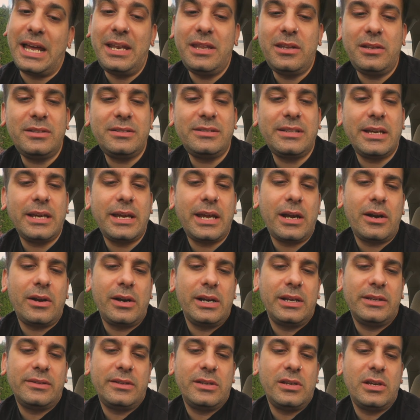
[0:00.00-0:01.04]
And there's like
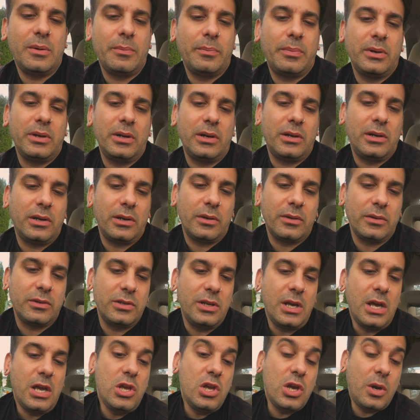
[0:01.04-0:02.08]
areas that you can put your, you know,
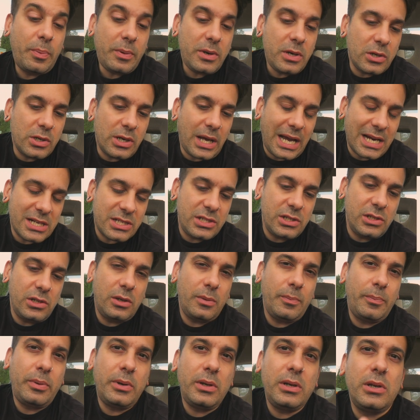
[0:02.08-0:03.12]
you
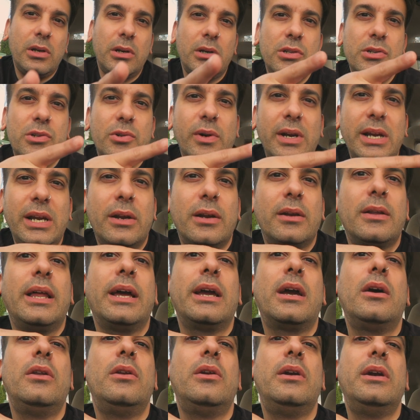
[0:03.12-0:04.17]
can put your drink
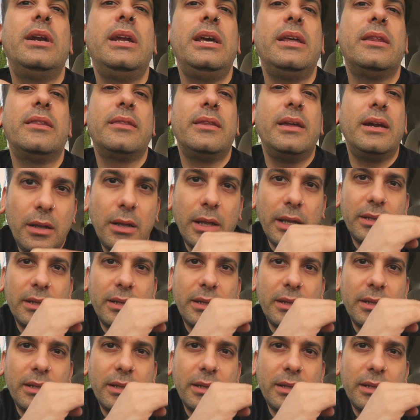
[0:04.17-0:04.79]
like underneath there.